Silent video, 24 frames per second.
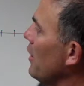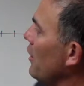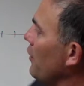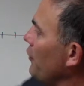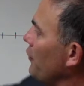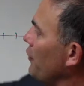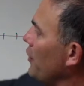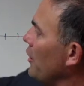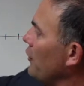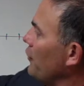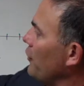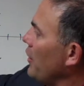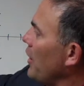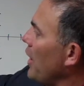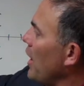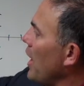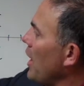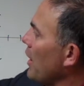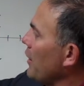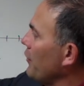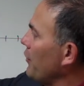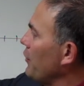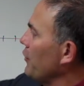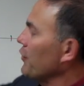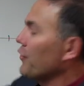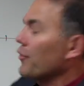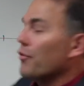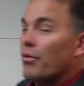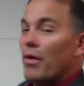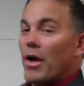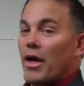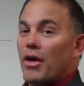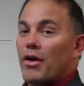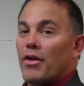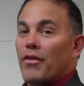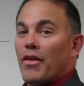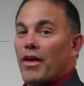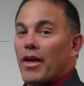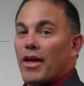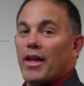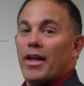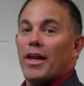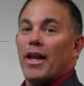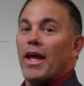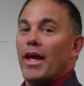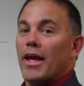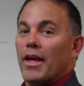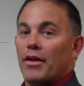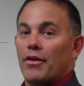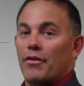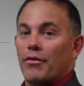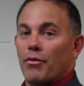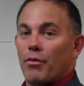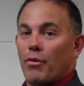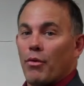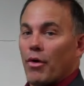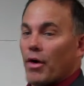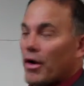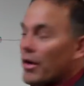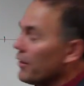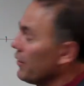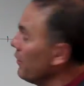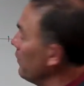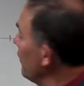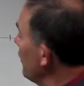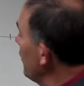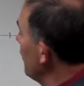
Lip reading: such that x is greater than -1?